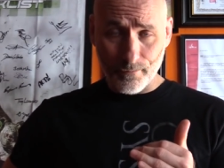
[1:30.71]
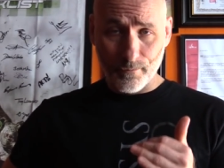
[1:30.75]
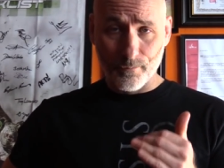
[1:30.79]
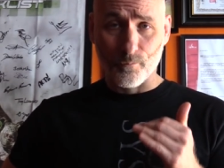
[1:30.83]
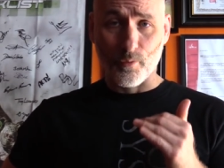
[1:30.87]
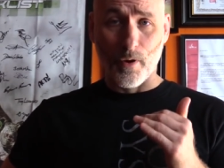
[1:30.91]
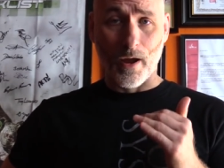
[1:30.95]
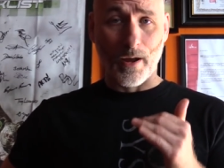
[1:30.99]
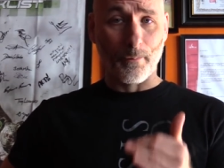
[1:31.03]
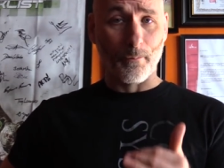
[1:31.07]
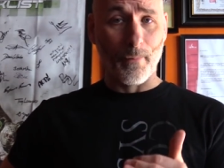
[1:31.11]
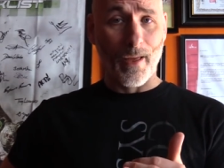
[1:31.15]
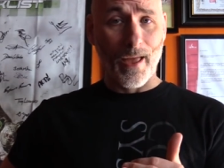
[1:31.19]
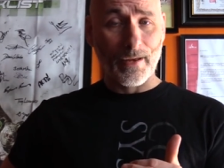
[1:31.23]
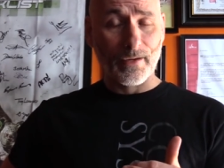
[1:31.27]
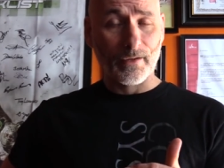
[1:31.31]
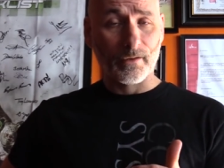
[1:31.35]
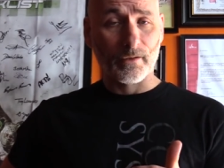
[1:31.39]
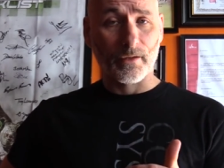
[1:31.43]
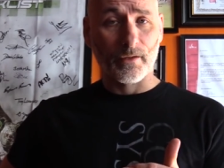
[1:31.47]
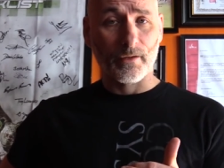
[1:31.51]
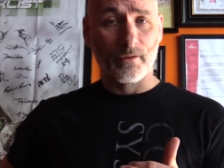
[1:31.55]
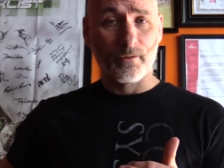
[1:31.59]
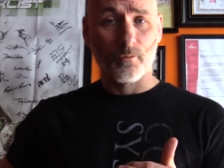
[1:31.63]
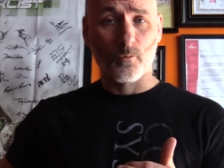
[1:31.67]

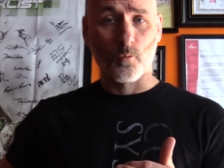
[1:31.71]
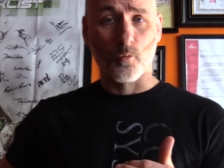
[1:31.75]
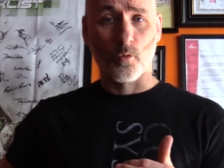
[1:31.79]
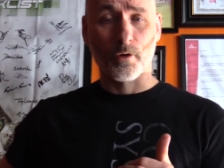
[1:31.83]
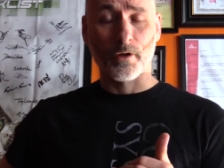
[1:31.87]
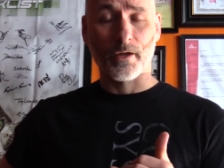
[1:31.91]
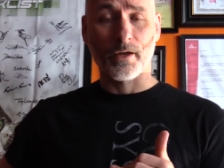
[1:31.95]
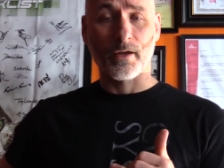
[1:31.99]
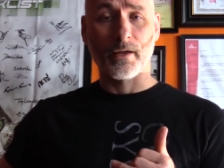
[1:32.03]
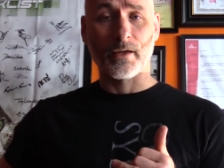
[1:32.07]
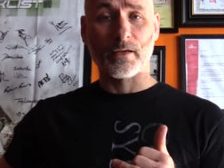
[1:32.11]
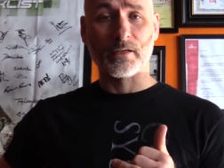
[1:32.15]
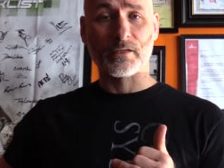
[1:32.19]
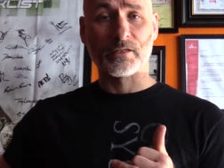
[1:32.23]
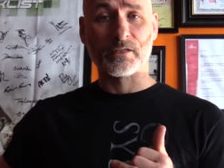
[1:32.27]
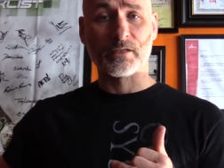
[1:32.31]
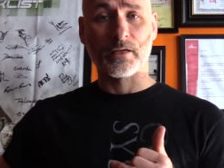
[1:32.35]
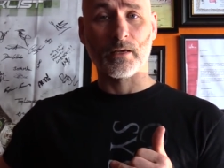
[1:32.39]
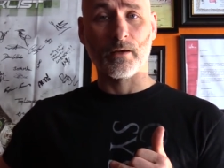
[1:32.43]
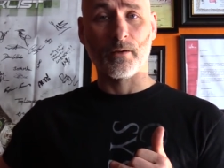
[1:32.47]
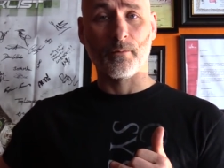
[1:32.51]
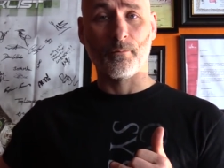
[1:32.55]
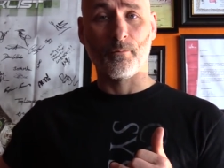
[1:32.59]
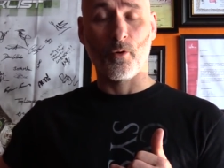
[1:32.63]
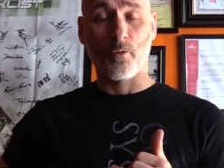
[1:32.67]
pragmatically, working as
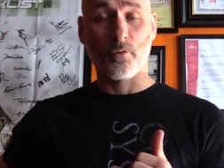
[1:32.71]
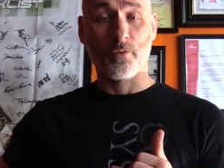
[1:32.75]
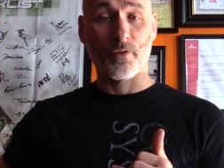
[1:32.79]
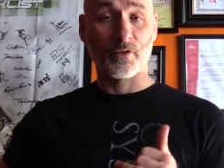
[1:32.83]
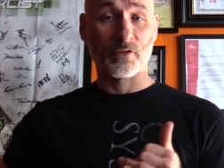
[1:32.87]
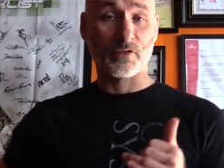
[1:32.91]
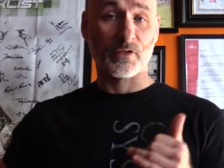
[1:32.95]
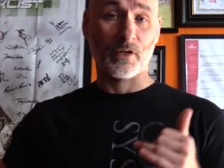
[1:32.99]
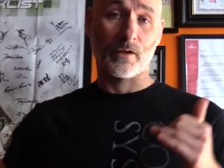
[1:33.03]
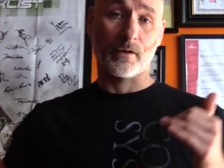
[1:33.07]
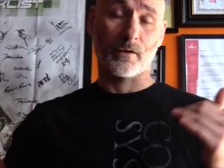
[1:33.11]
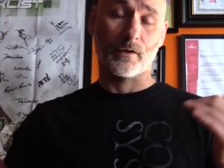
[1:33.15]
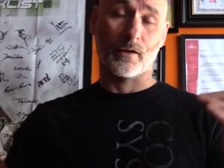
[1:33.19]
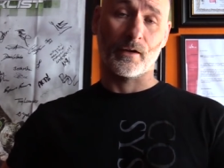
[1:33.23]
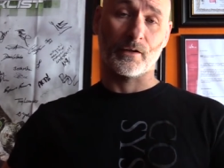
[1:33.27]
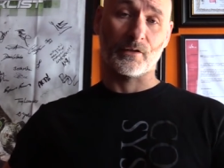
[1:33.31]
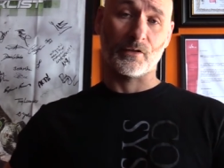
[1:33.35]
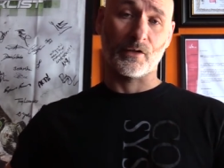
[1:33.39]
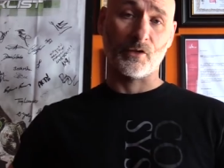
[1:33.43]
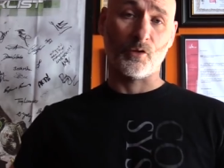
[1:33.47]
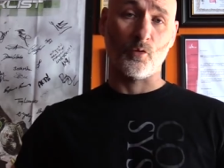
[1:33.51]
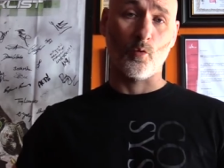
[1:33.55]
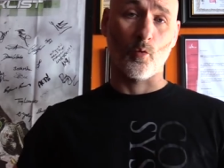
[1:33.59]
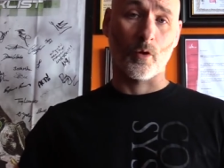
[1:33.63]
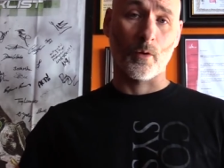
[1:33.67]
a, both as a, as
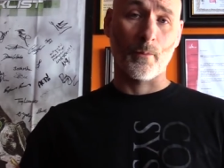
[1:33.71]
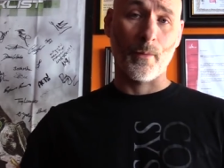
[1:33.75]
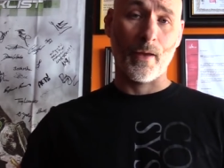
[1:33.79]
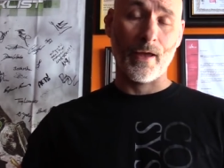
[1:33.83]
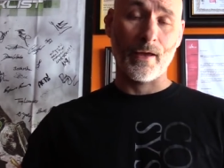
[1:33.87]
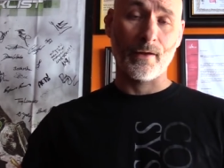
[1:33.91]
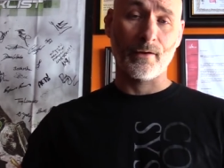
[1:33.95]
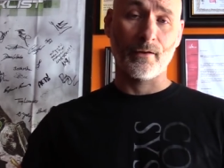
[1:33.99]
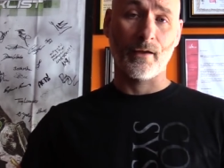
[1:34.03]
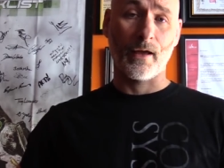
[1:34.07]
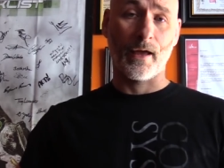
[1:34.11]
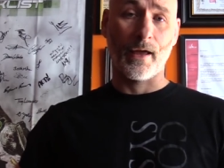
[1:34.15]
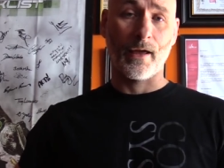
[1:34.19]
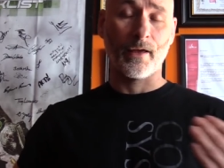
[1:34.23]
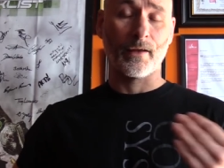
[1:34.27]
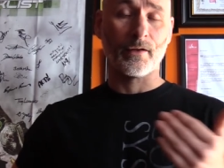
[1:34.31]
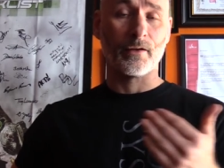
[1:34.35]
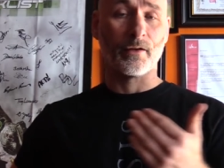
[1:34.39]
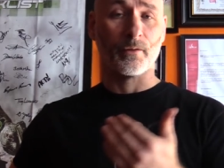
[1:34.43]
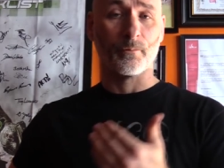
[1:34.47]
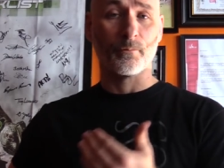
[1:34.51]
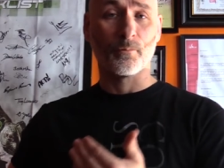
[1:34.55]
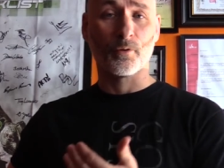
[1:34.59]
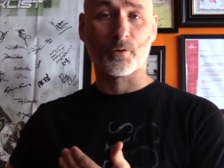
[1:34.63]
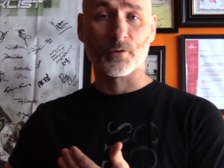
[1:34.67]
a doorman and
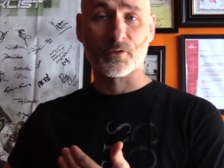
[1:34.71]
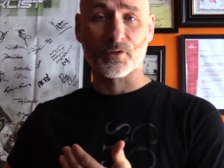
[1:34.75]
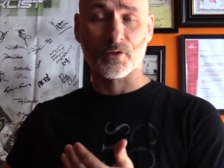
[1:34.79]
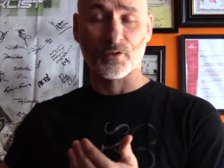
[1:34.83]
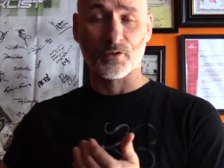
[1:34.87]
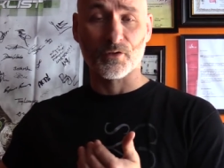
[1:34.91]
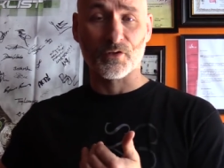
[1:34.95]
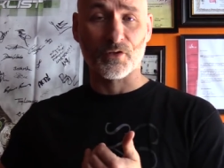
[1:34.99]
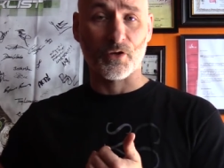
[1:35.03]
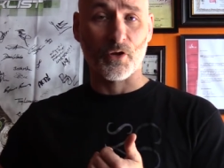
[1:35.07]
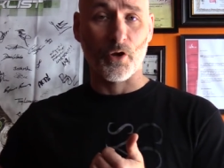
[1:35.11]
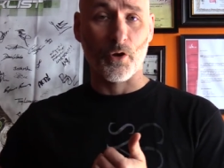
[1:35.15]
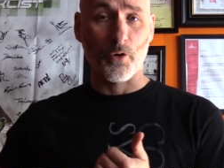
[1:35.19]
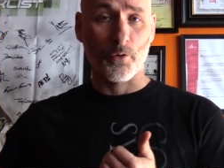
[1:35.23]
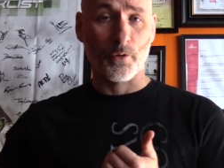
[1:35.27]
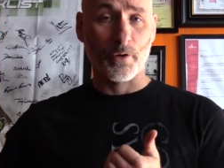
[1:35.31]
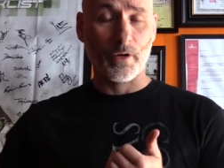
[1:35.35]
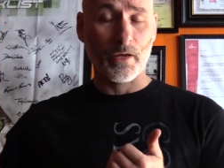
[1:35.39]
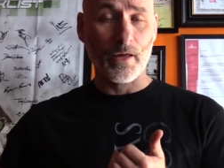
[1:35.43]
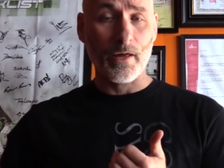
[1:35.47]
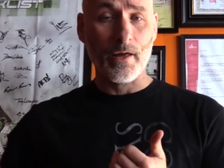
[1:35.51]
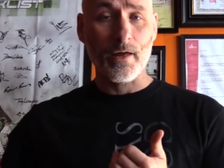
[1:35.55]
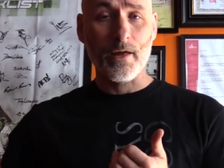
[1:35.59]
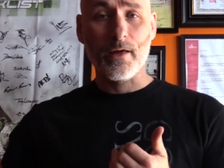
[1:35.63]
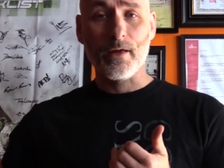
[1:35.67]
in personal
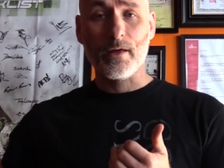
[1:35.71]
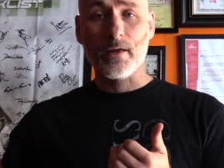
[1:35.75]
security.